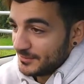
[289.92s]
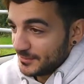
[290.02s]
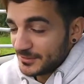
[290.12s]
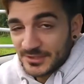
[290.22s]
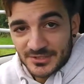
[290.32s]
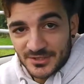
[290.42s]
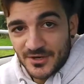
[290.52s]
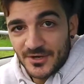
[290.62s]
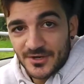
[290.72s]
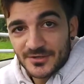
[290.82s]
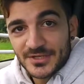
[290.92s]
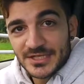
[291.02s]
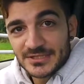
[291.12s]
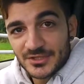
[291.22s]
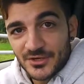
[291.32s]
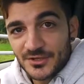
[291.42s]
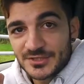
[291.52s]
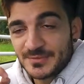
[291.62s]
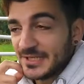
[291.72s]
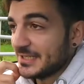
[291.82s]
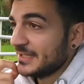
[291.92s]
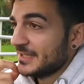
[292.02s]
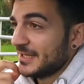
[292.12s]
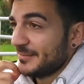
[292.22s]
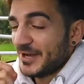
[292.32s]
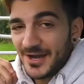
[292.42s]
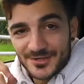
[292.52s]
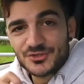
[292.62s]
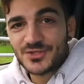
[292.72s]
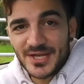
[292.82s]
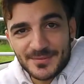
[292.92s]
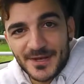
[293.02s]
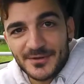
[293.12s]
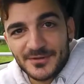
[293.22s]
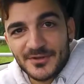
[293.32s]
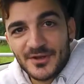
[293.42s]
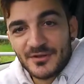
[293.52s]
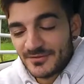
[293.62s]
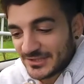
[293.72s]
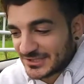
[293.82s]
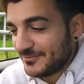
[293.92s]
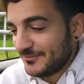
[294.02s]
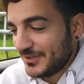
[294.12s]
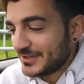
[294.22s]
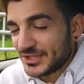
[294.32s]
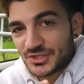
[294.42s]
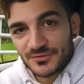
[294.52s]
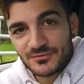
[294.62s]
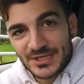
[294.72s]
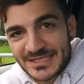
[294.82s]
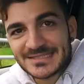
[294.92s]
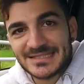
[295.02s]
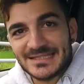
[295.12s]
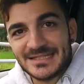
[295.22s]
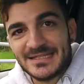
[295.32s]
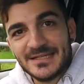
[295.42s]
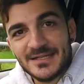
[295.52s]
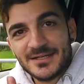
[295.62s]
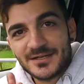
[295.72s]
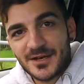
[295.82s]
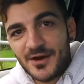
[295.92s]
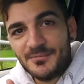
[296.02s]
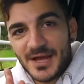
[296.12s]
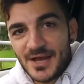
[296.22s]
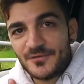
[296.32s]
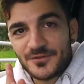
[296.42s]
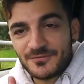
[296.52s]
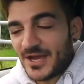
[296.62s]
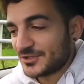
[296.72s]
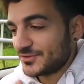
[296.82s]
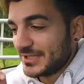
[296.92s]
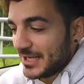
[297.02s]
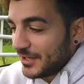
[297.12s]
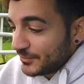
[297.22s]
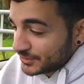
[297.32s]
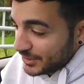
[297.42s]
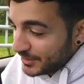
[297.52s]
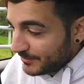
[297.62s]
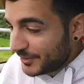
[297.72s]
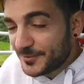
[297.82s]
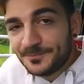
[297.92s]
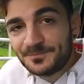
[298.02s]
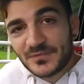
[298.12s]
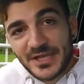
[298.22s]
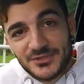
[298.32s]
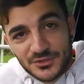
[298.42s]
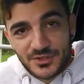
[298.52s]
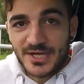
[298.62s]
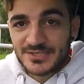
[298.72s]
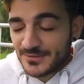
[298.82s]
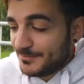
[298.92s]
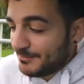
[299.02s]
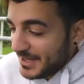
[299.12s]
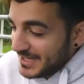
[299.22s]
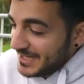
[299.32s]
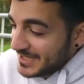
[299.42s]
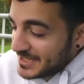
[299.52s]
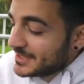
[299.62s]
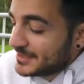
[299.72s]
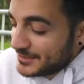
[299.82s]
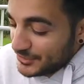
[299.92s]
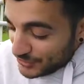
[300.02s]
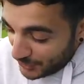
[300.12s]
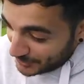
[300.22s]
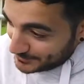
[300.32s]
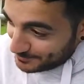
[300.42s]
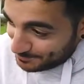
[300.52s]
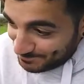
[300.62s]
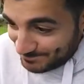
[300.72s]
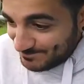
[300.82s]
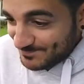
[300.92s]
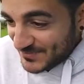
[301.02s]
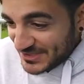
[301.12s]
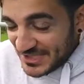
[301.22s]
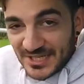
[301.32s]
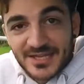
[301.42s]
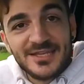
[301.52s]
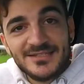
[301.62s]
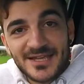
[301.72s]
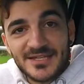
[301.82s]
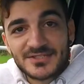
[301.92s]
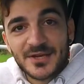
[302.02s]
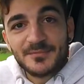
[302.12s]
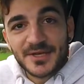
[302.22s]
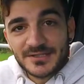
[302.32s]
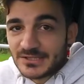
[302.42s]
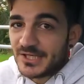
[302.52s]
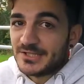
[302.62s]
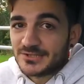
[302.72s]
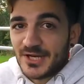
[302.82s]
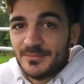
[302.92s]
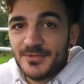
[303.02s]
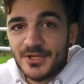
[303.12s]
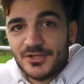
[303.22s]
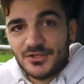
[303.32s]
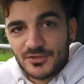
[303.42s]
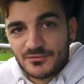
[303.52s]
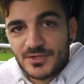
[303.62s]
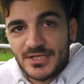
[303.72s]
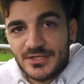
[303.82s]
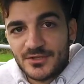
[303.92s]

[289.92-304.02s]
on this car is going to cost me about £180 for something that should have realistically come out of the factory. Now, I'll turn them on and you guys may not see it in daytime, but in the night time you can really